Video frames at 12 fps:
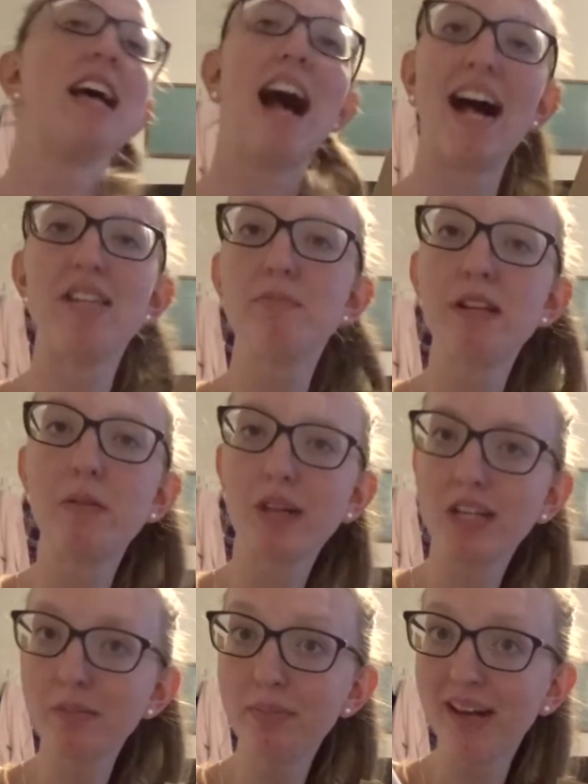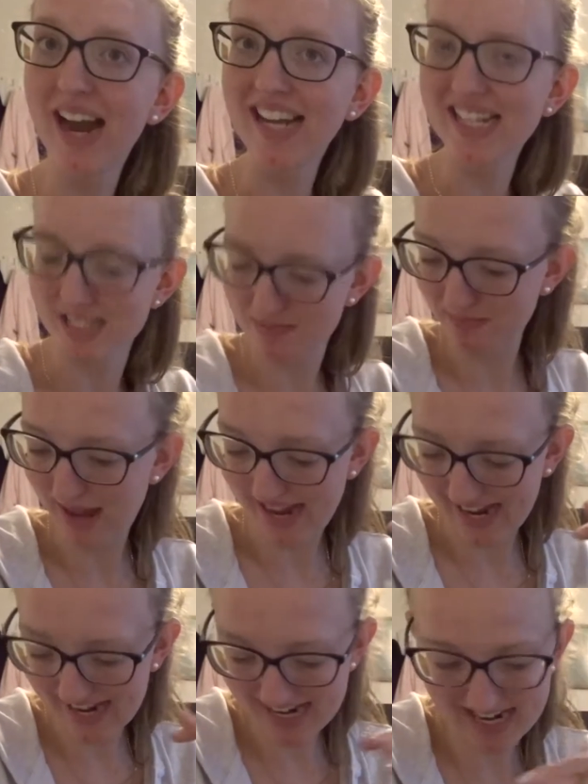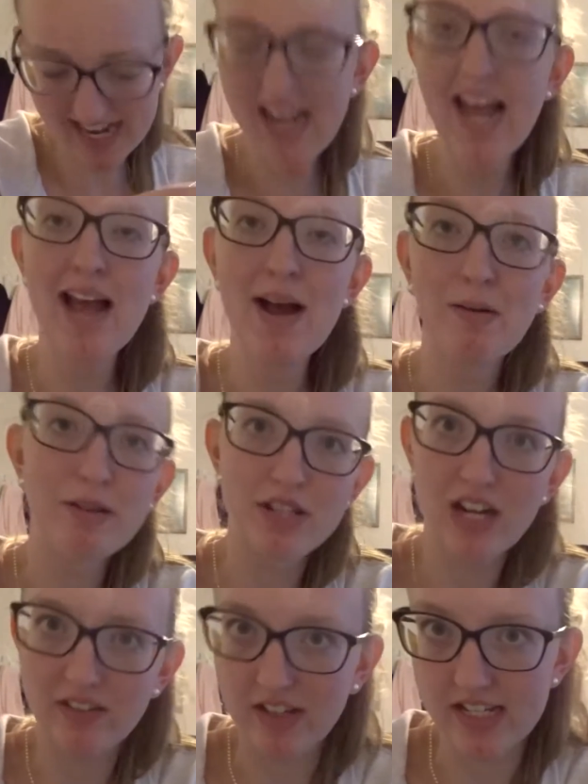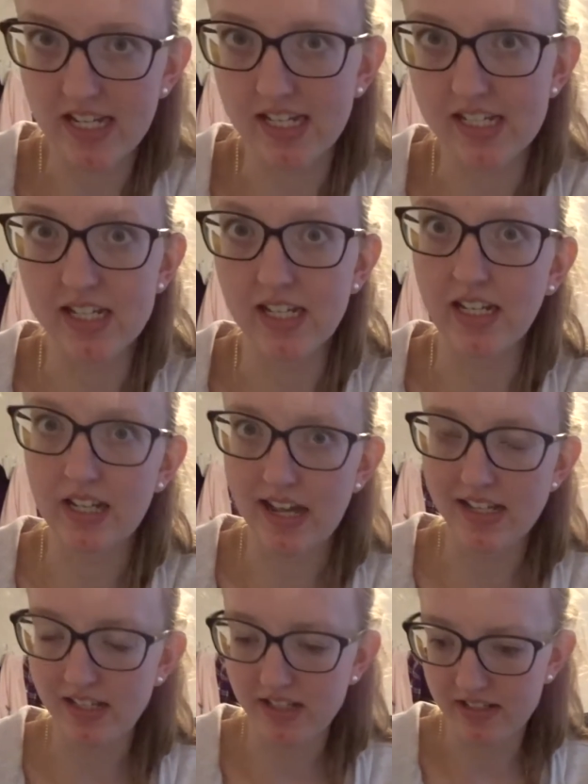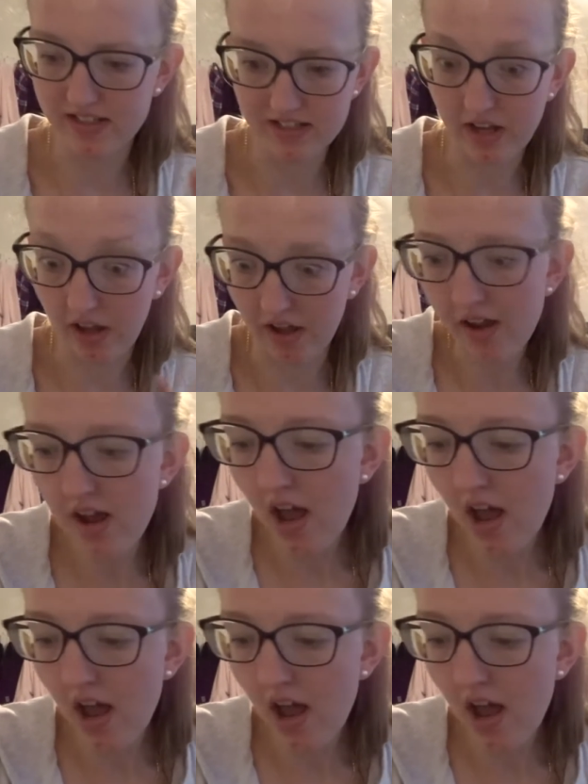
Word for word: to ask me to be her bridesmaid, which obviously I said yes, because duh.